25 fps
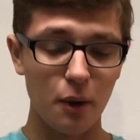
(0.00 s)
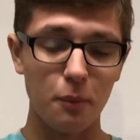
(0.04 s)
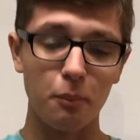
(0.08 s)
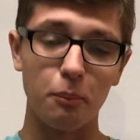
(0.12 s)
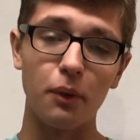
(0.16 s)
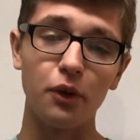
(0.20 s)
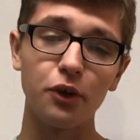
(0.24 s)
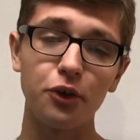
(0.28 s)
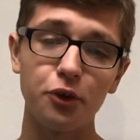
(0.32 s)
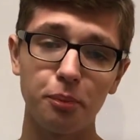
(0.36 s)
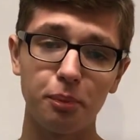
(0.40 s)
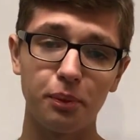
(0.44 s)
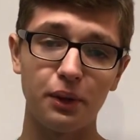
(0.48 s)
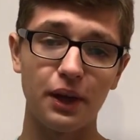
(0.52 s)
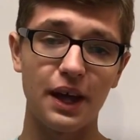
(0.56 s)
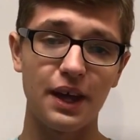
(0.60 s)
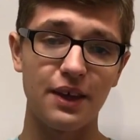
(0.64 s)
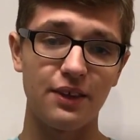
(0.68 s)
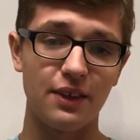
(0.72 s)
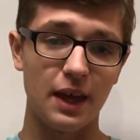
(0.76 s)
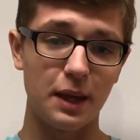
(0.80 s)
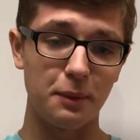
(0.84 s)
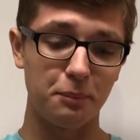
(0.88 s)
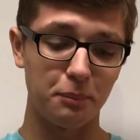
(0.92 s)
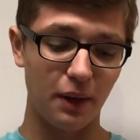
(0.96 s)
multiply
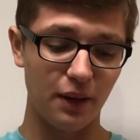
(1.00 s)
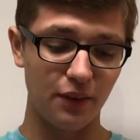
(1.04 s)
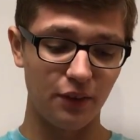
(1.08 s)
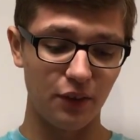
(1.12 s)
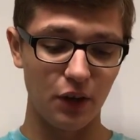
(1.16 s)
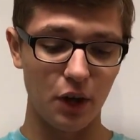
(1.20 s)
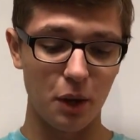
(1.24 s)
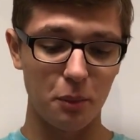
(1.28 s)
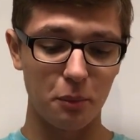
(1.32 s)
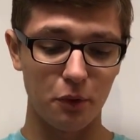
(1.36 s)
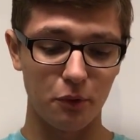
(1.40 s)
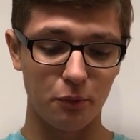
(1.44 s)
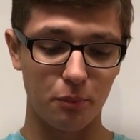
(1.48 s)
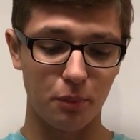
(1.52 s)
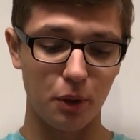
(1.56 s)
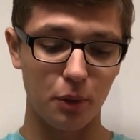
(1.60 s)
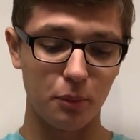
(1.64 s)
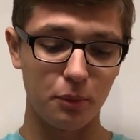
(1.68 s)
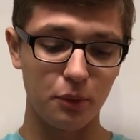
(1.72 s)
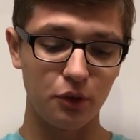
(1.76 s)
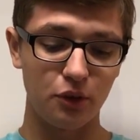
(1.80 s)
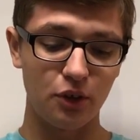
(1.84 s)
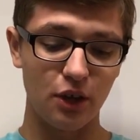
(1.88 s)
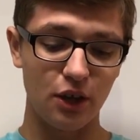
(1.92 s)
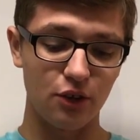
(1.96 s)
that by the number of
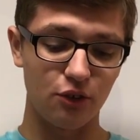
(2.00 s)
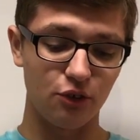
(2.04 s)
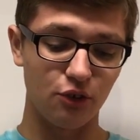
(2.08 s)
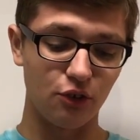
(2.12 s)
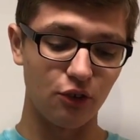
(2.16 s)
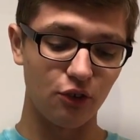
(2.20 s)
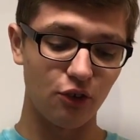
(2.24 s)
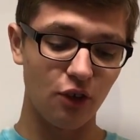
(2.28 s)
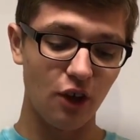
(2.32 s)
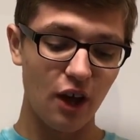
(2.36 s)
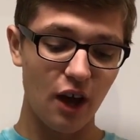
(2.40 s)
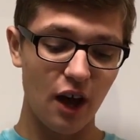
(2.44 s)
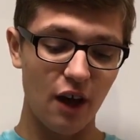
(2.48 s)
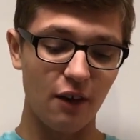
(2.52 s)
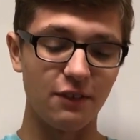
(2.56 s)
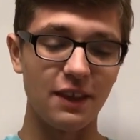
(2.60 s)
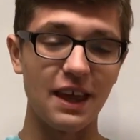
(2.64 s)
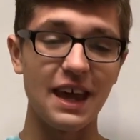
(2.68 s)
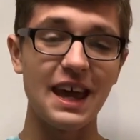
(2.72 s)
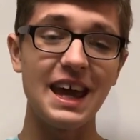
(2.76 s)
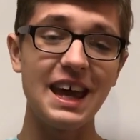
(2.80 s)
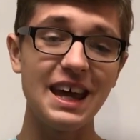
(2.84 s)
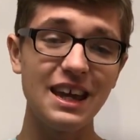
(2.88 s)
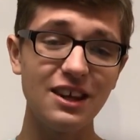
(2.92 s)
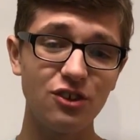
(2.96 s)
permutations of the
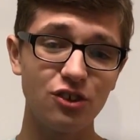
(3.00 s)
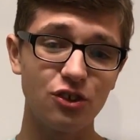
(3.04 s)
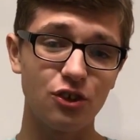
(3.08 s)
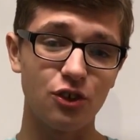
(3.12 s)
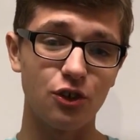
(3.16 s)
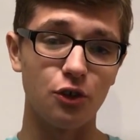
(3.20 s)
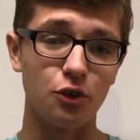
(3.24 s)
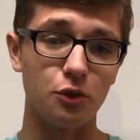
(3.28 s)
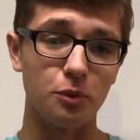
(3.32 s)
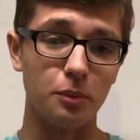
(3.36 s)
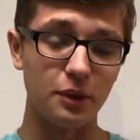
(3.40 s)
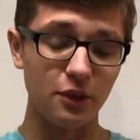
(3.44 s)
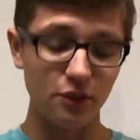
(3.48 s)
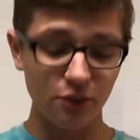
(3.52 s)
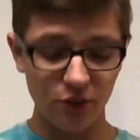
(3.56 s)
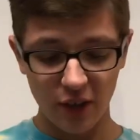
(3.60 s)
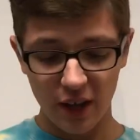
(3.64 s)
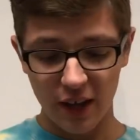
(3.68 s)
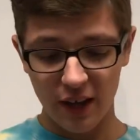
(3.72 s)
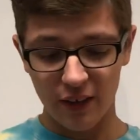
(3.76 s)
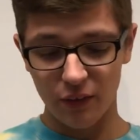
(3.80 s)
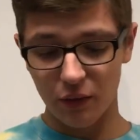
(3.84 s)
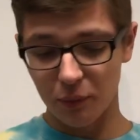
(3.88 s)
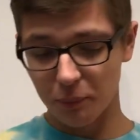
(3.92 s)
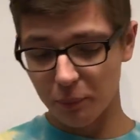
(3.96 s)
edge cubies,
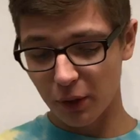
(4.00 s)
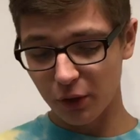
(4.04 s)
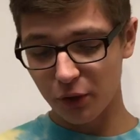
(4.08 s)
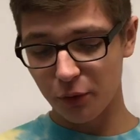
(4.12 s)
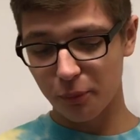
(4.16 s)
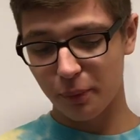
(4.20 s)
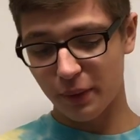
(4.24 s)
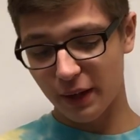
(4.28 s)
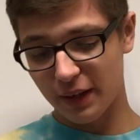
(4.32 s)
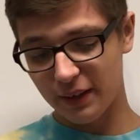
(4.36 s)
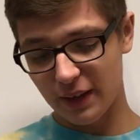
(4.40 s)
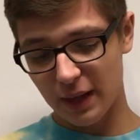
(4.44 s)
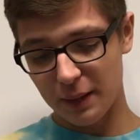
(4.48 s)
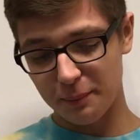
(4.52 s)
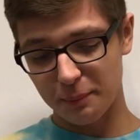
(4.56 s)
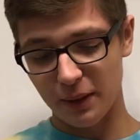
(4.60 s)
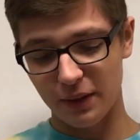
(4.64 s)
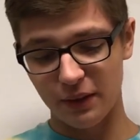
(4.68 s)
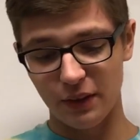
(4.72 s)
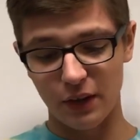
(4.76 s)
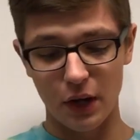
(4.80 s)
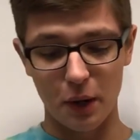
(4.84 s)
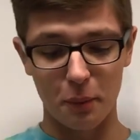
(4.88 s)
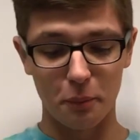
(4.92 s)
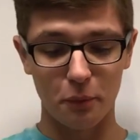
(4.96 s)
and then multiply that
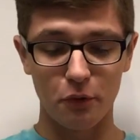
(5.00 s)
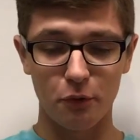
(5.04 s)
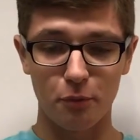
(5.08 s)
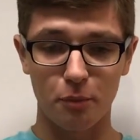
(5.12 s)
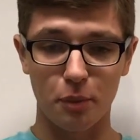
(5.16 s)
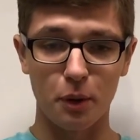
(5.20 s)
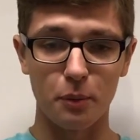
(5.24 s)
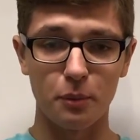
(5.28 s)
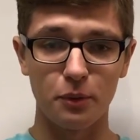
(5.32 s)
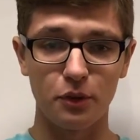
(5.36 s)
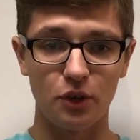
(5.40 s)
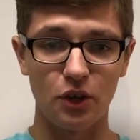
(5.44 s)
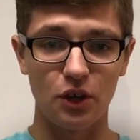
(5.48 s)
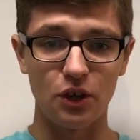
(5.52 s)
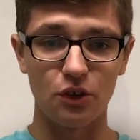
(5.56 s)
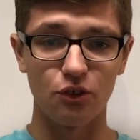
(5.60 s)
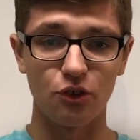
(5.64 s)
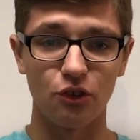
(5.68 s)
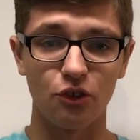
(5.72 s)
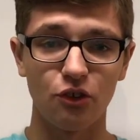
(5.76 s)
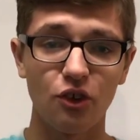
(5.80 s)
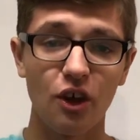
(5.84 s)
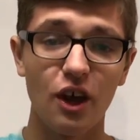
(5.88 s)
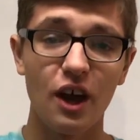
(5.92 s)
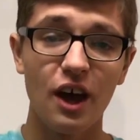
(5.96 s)
by the number of
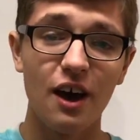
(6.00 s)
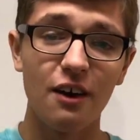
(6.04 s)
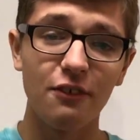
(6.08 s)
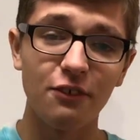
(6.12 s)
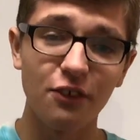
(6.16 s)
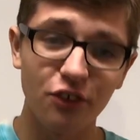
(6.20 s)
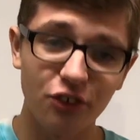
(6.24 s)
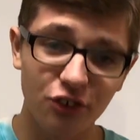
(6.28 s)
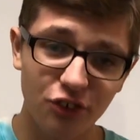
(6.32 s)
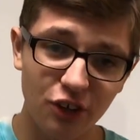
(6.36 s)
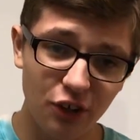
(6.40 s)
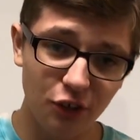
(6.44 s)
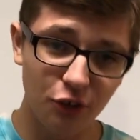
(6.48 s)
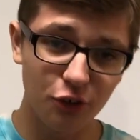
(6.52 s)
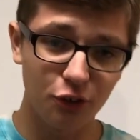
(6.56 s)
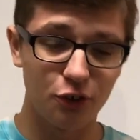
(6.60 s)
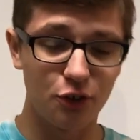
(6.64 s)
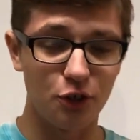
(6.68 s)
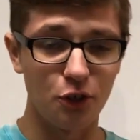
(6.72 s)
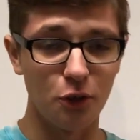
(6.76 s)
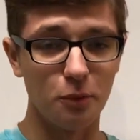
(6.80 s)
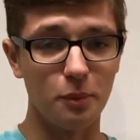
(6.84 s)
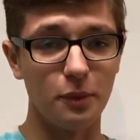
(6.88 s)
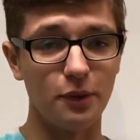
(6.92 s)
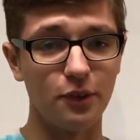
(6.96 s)
permutations of the center
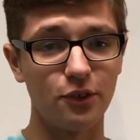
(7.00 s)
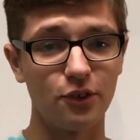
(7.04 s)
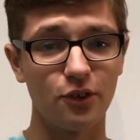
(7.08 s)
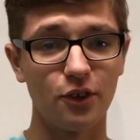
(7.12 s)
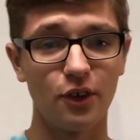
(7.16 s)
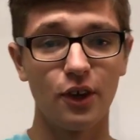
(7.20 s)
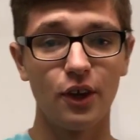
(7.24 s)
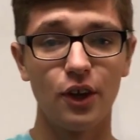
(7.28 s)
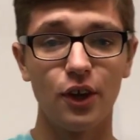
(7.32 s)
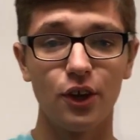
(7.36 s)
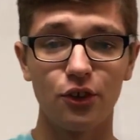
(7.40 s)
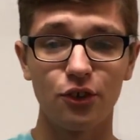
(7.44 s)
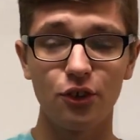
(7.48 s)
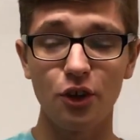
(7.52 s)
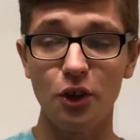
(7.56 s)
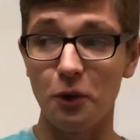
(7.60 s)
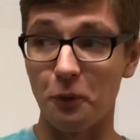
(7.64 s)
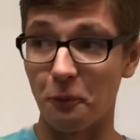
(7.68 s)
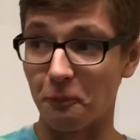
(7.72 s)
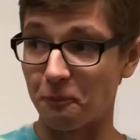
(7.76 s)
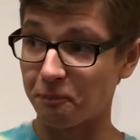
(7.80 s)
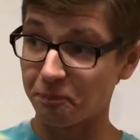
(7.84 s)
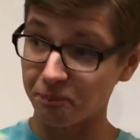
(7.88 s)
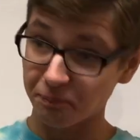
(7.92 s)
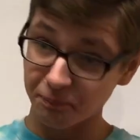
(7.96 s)
cubies.
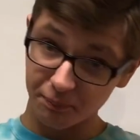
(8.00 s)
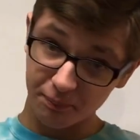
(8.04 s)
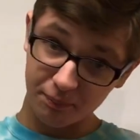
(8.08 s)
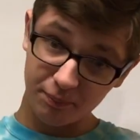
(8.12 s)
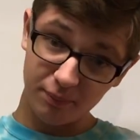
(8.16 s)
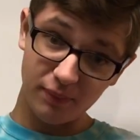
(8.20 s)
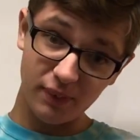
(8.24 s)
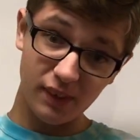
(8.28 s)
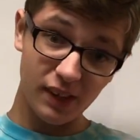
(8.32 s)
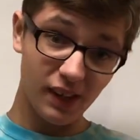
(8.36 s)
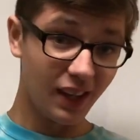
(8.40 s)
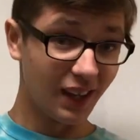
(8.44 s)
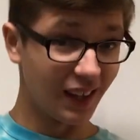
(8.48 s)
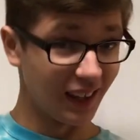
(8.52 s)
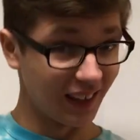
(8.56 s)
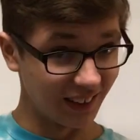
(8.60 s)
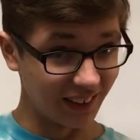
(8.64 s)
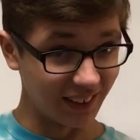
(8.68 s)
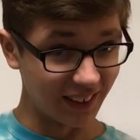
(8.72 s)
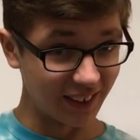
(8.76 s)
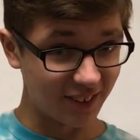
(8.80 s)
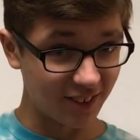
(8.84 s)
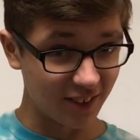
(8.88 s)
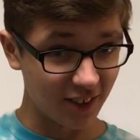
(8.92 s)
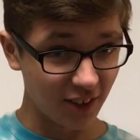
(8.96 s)
So,
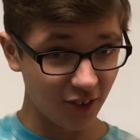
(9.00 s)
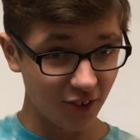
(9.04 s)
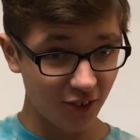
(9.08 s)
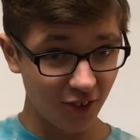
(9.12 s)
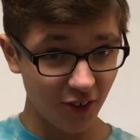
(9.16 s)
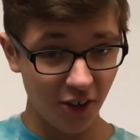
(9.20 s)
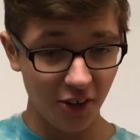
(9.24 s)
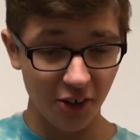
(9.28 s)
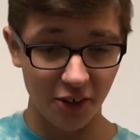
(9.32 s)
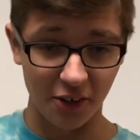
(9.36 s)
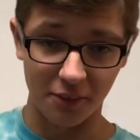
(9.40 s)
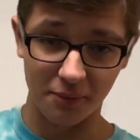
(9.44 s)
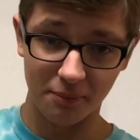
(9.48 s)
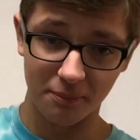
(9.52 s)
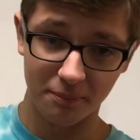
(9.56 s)
let's get started.